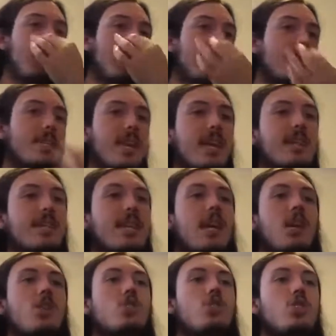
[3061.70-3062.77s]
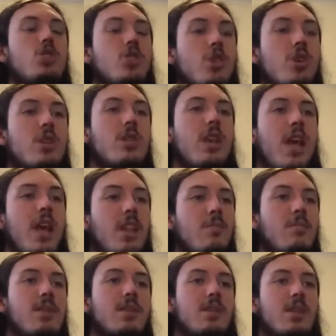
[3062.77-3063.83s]
because like I said, it just took the
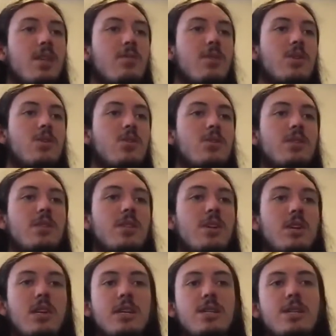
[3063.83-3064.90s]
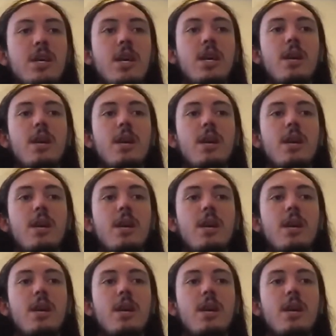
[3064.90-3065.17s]
elements of the original series,